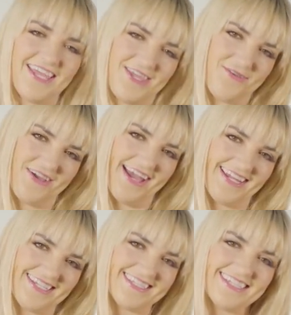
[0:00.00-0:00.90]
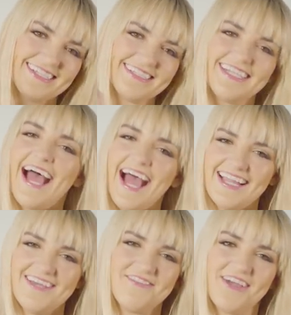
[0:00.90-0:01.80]
you guys. I
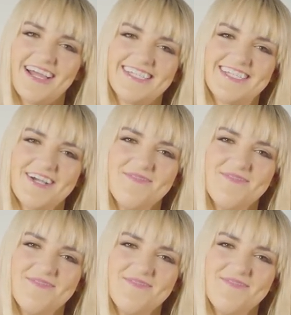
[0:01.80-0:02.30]
love you guys so